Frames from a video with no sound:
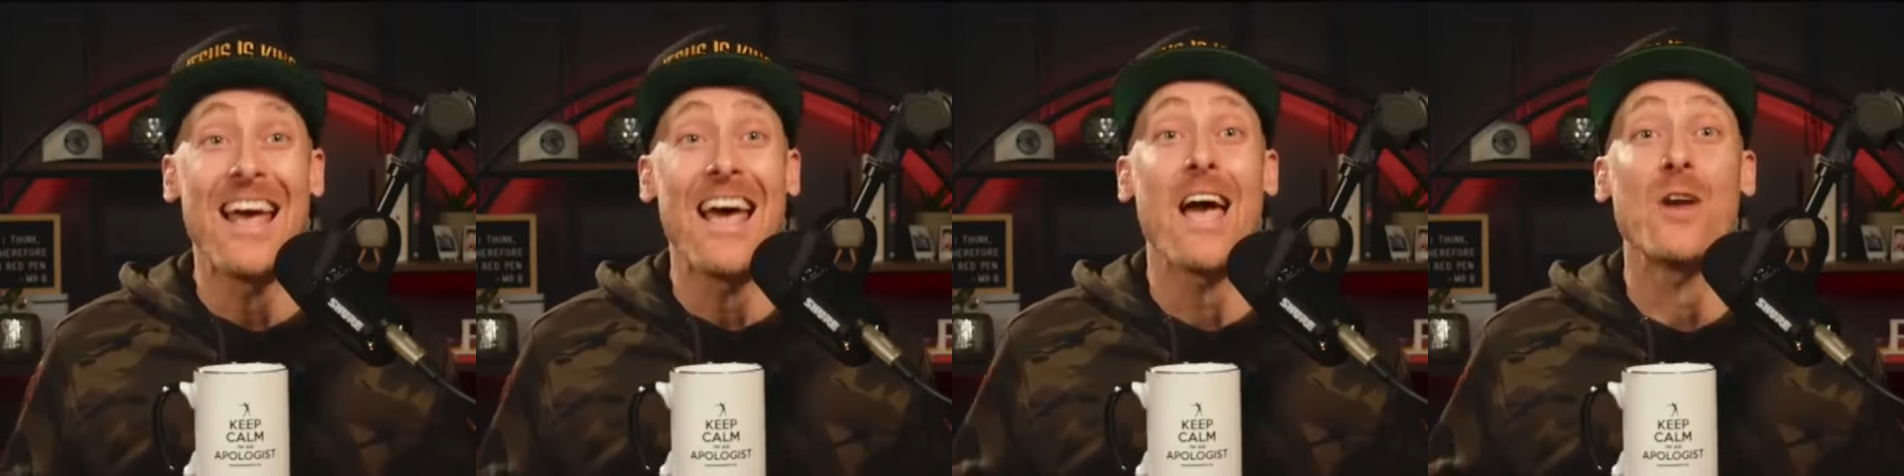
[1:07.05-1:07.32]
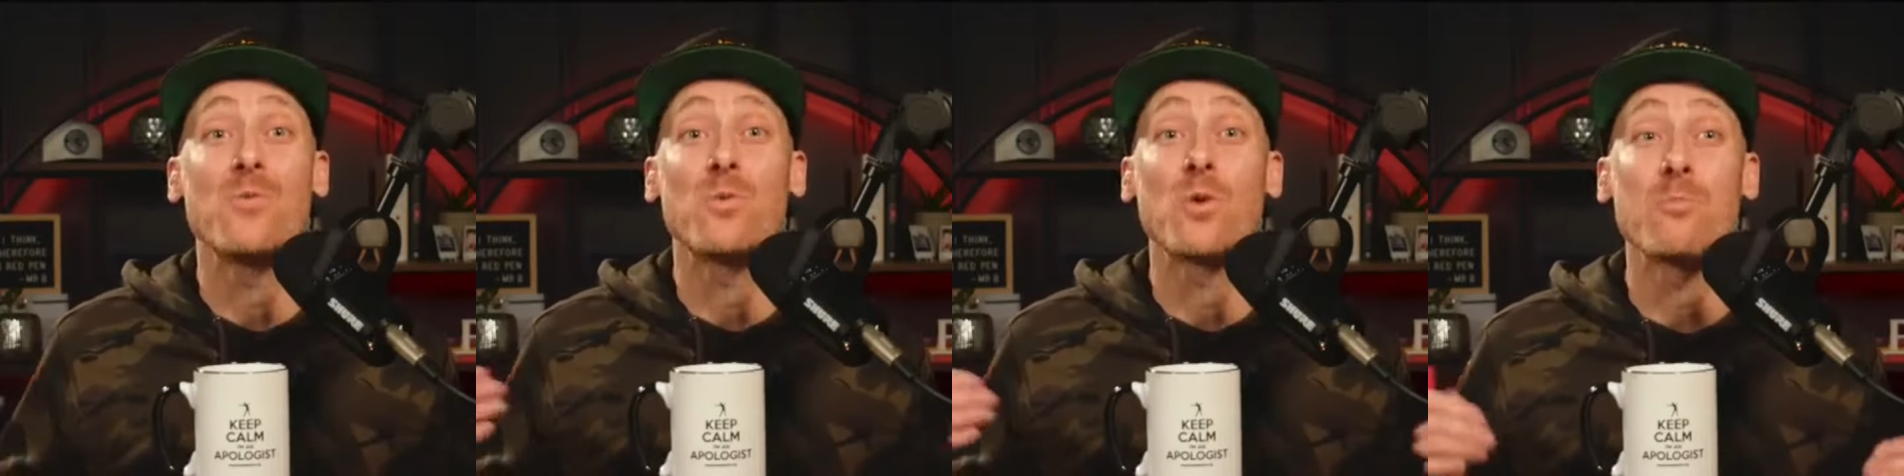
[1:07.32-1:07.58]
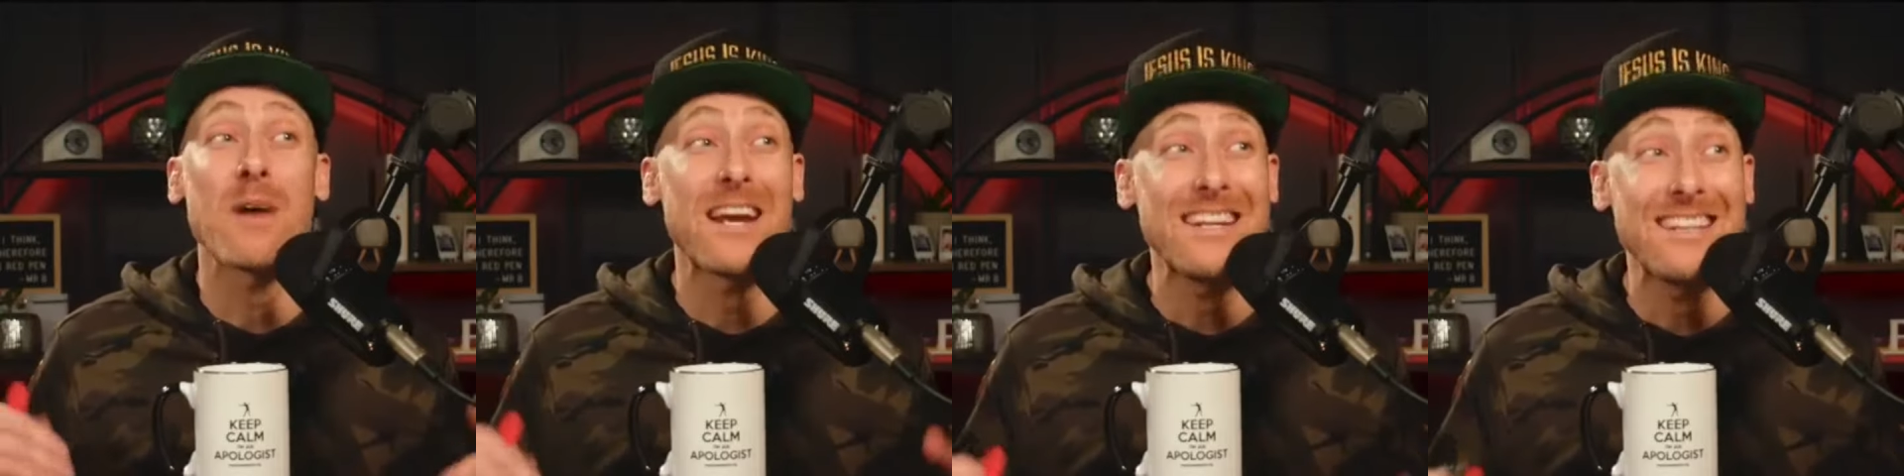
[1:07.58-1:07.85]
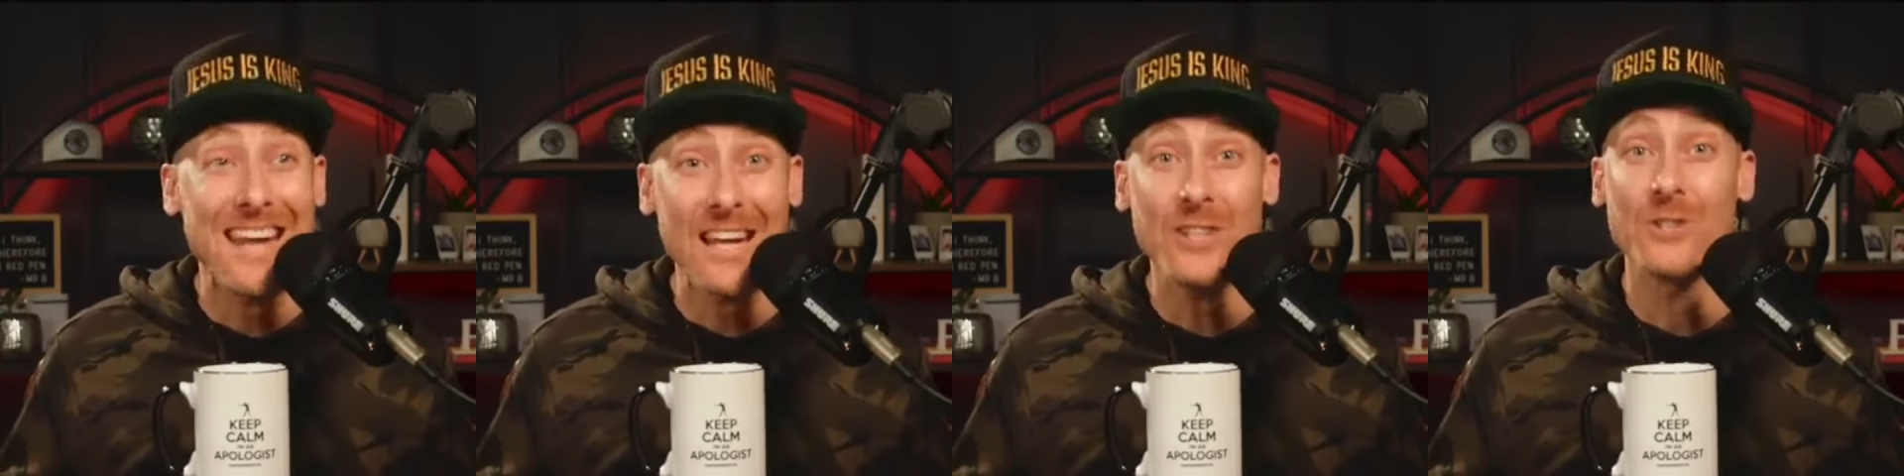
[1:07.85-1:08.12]
and we're by
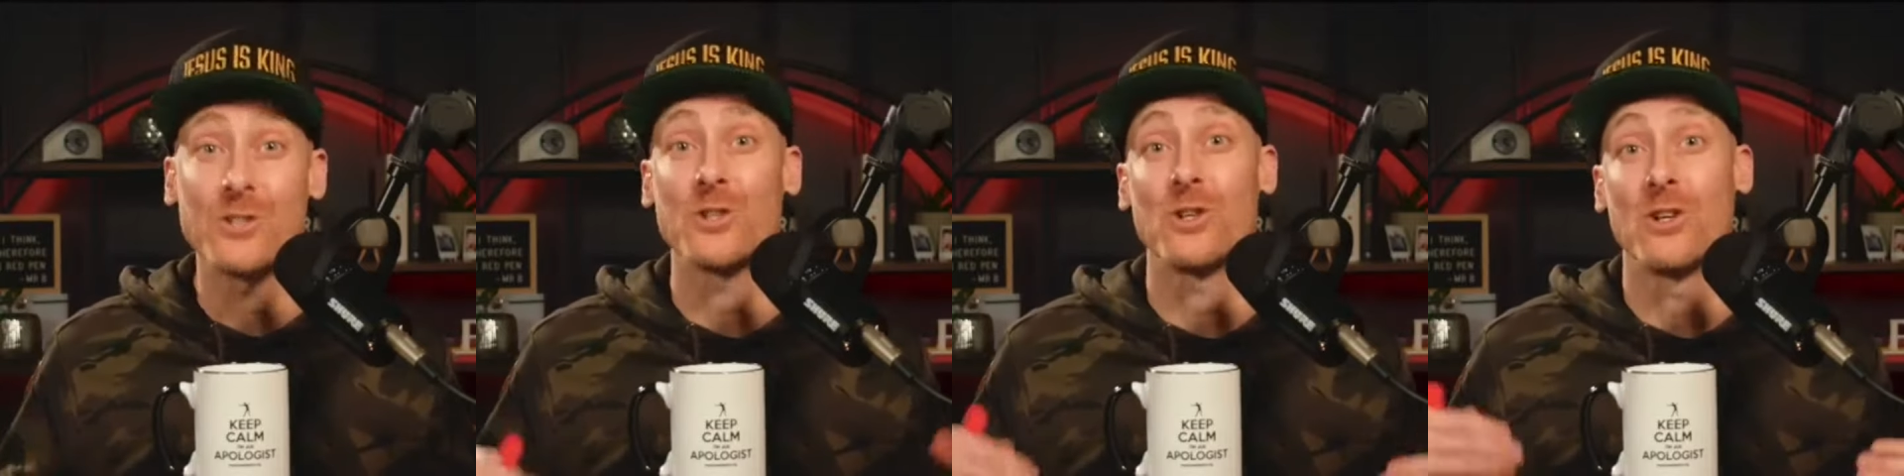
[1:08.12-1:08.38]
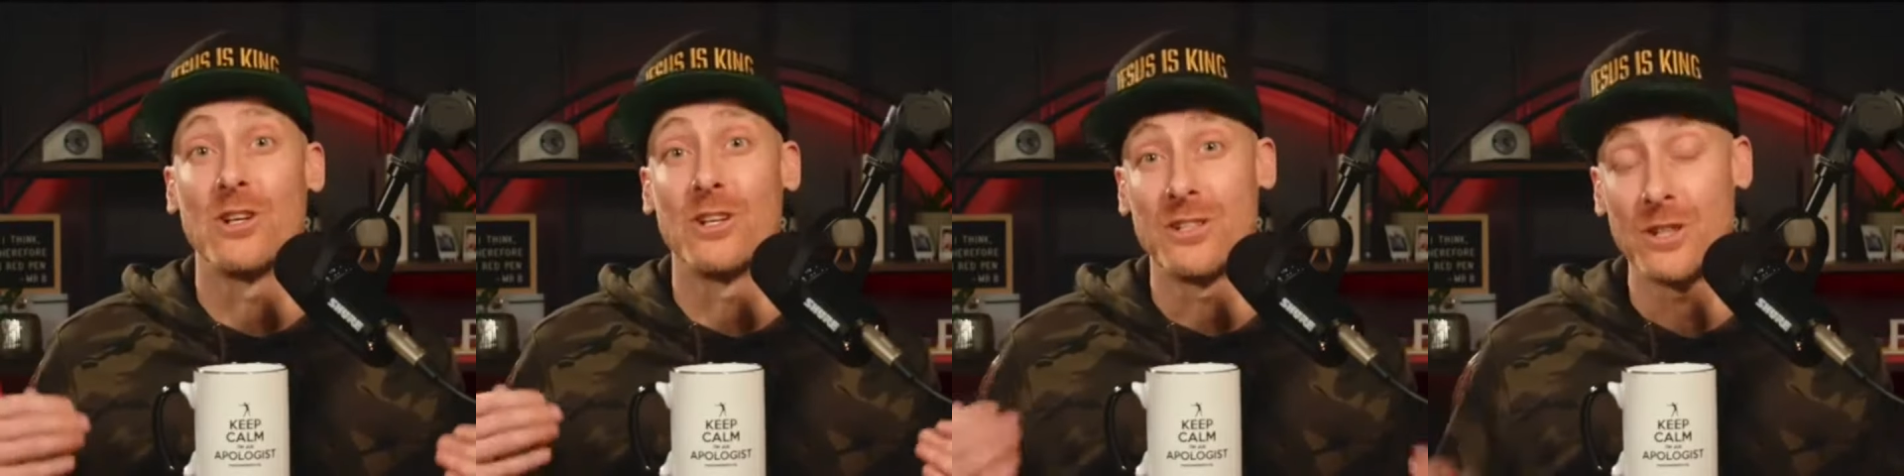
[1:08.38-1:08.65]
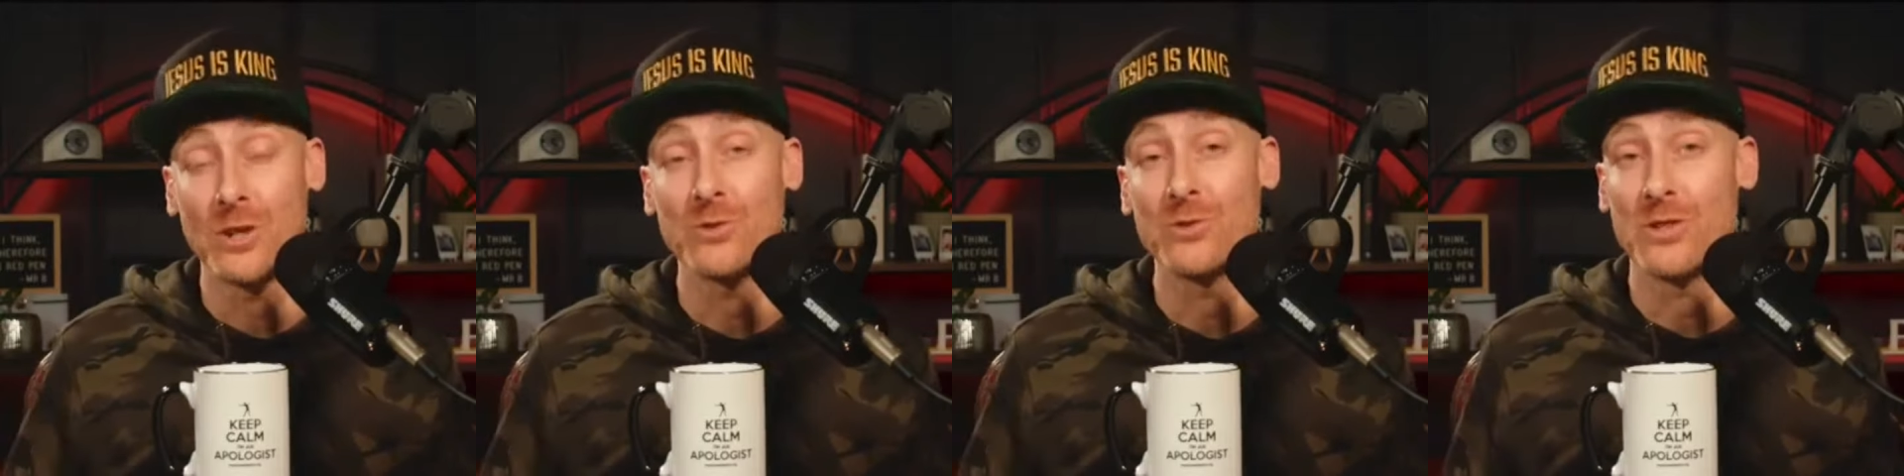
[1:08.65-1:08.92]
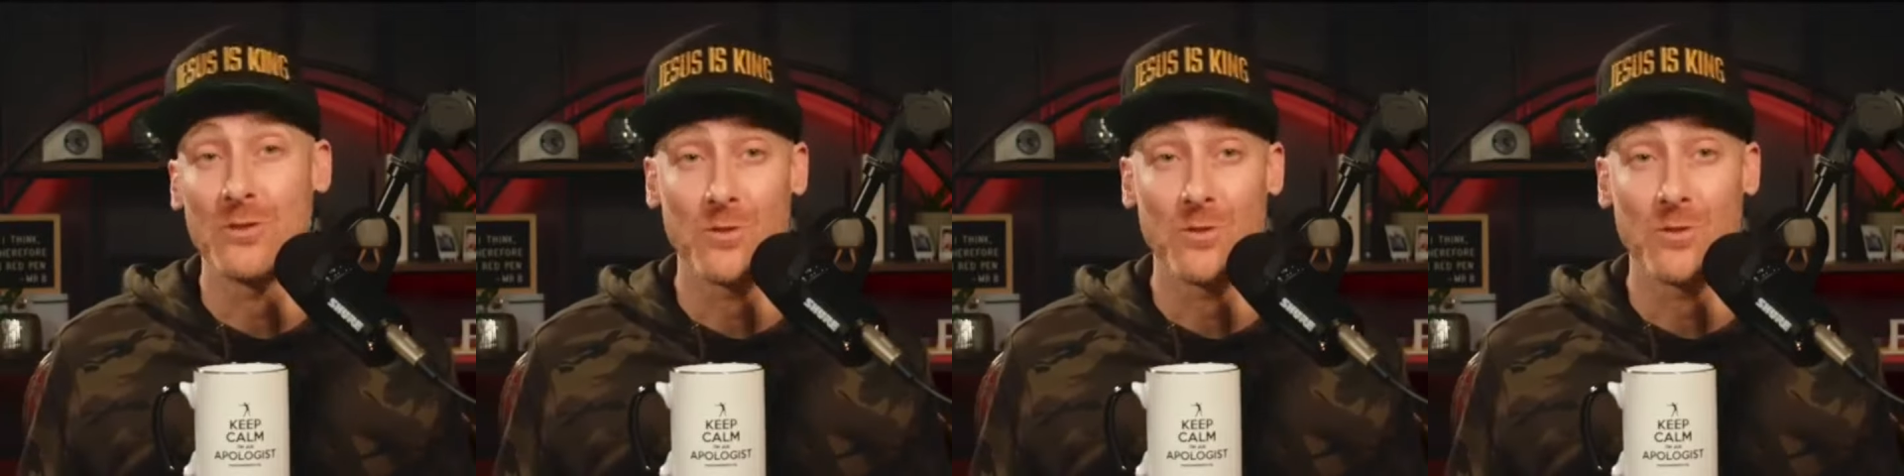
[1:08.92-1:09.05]
nature children